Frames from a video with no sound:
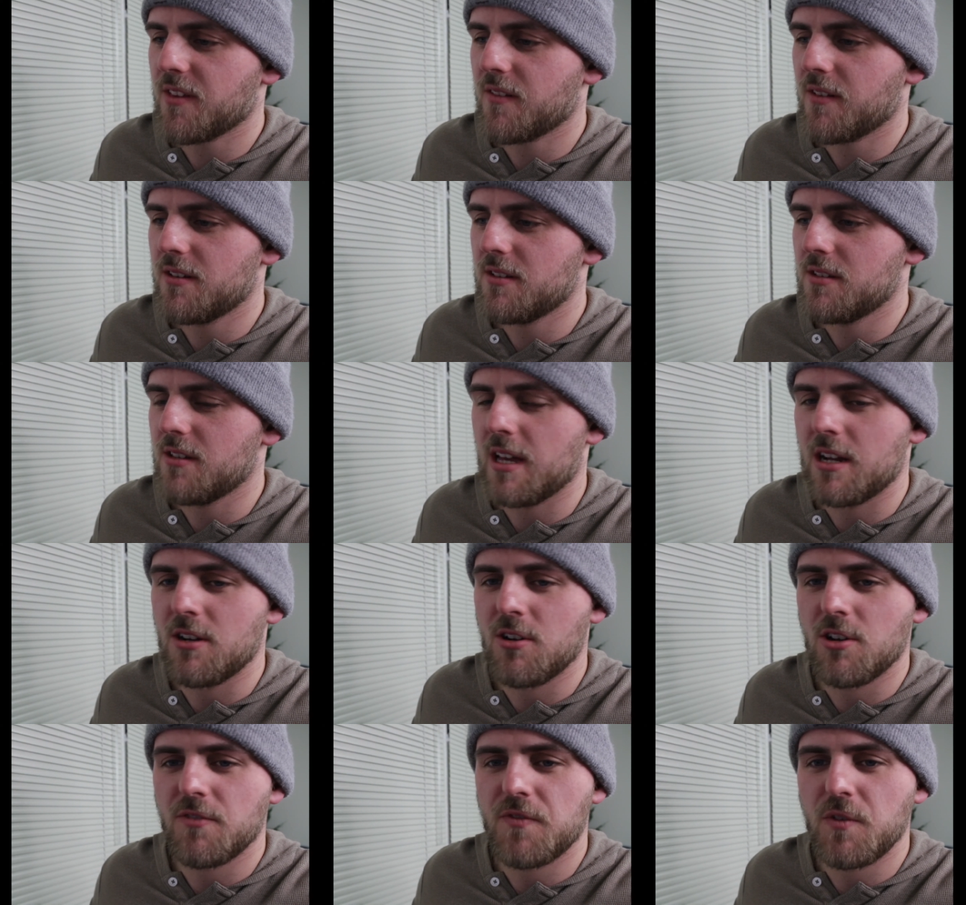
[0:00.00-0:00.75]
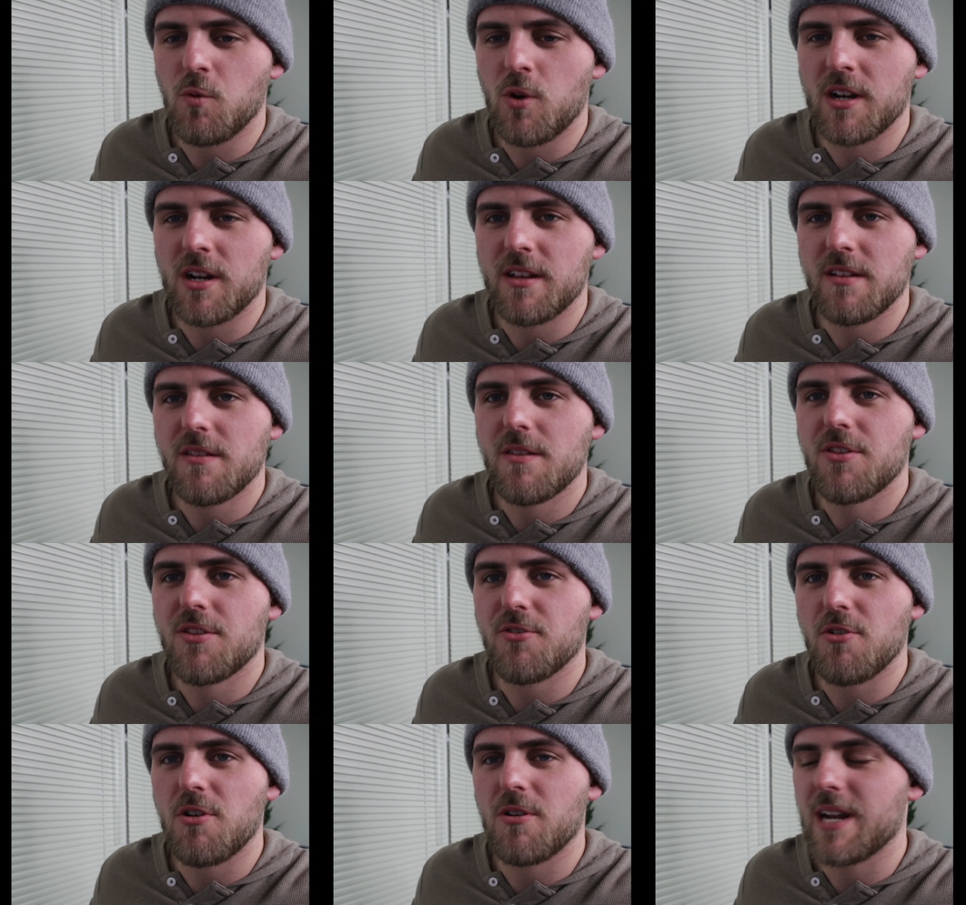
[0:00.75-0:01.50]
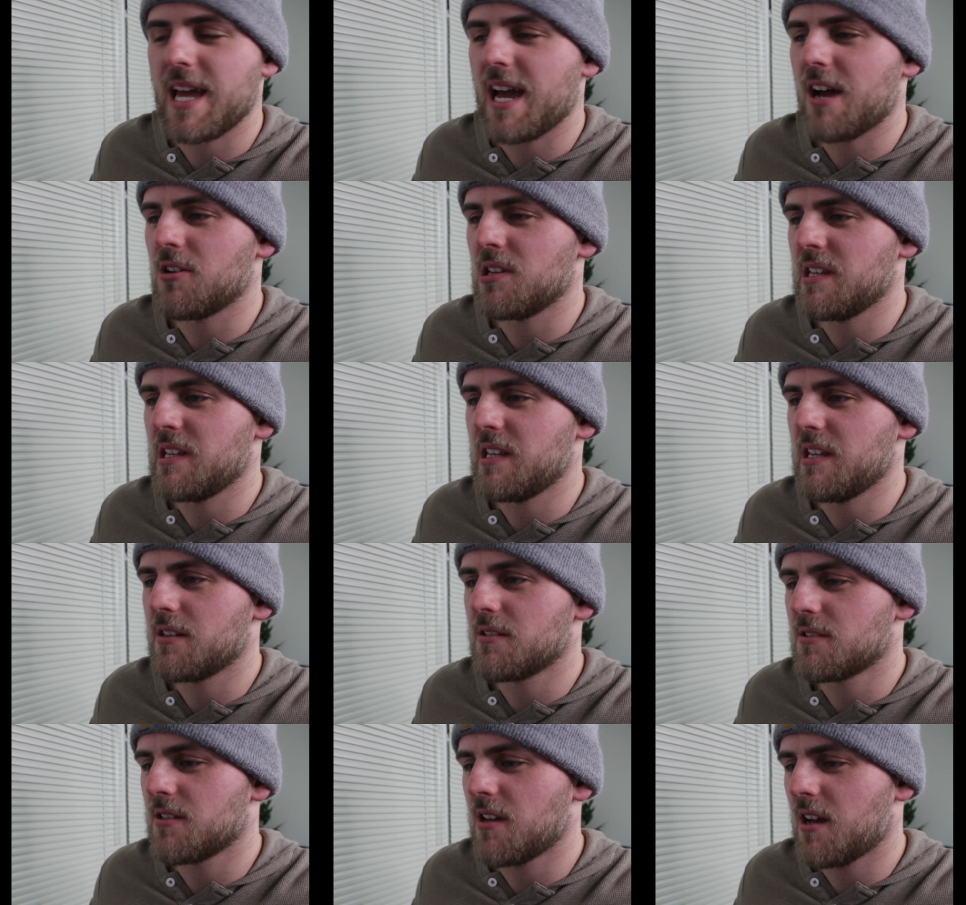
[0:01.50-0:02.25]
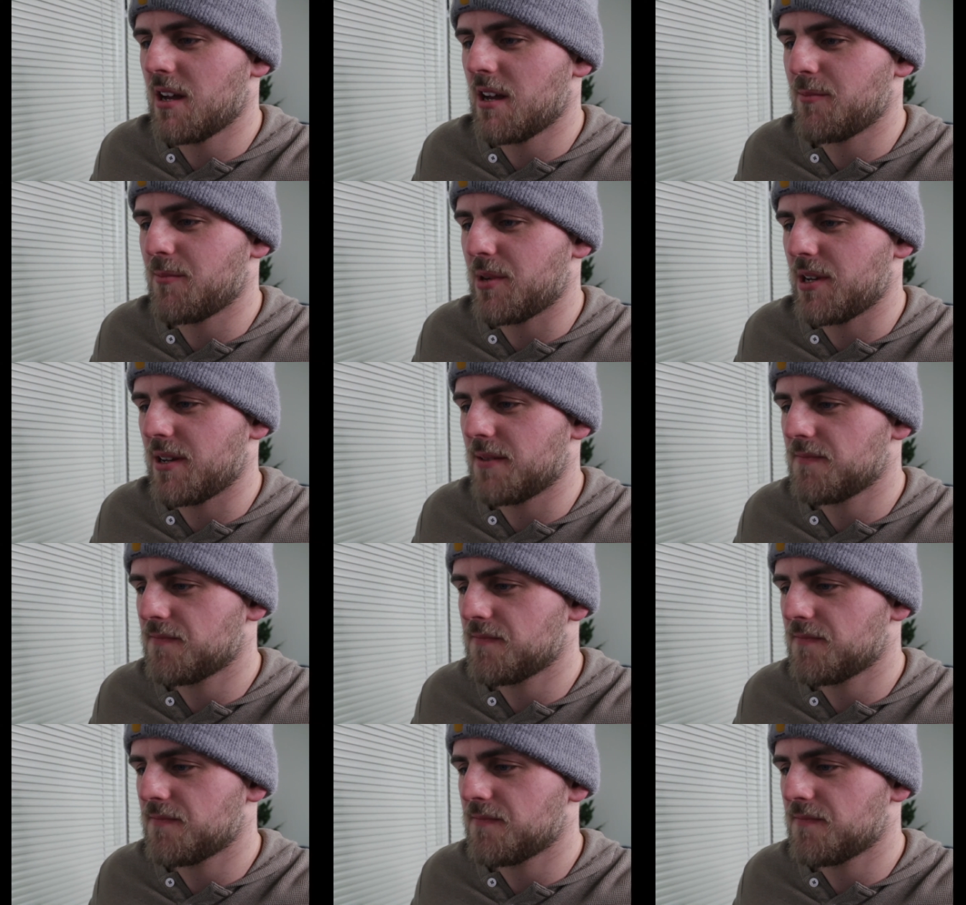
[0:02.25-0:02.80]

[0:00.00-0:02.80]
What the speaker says: don't know if you want to throw it out in here or not, but